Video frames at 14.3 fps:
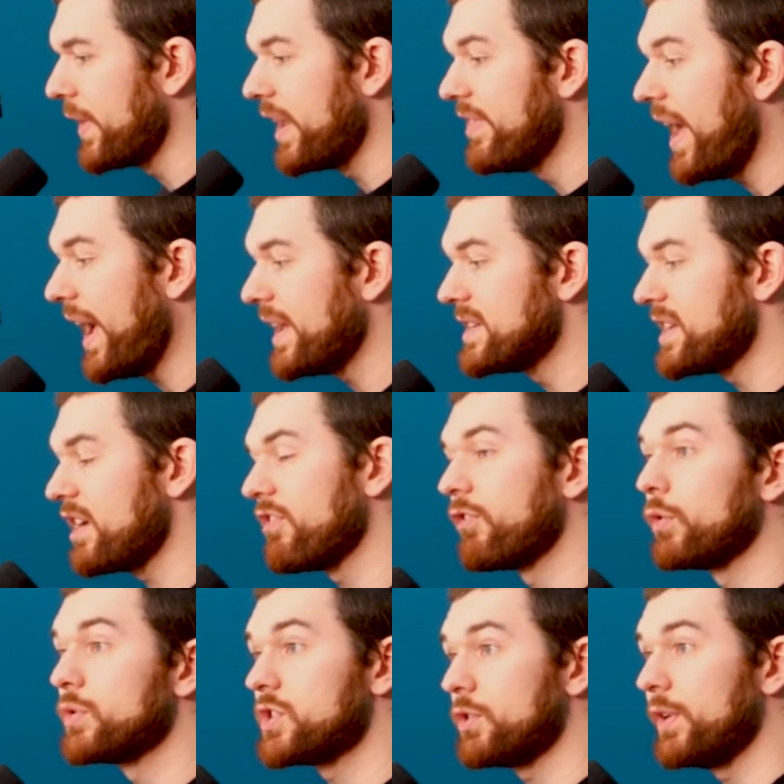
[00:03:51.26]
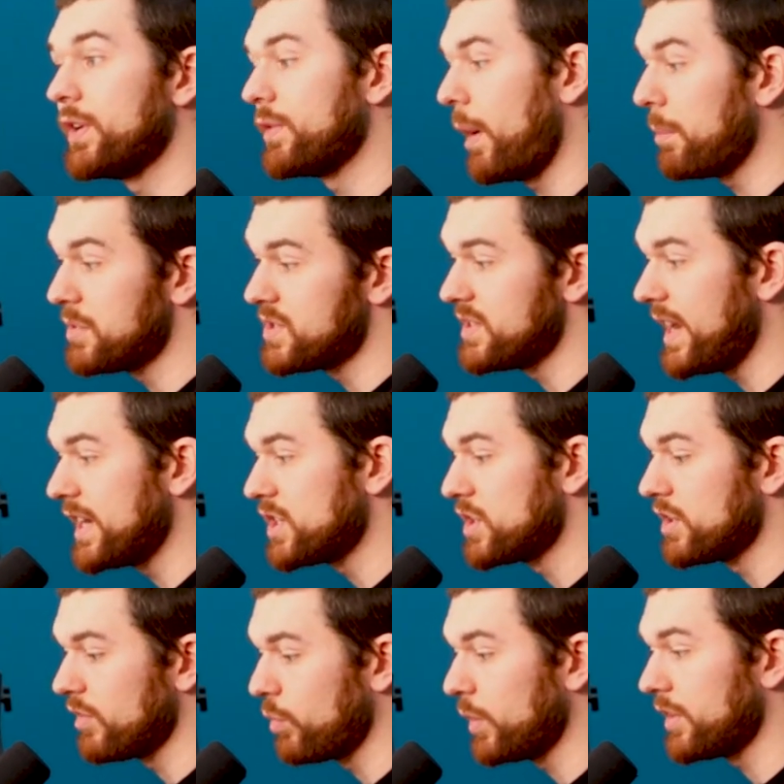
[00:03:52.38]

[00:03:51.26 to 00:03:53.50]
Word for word: And that is a full screen representation of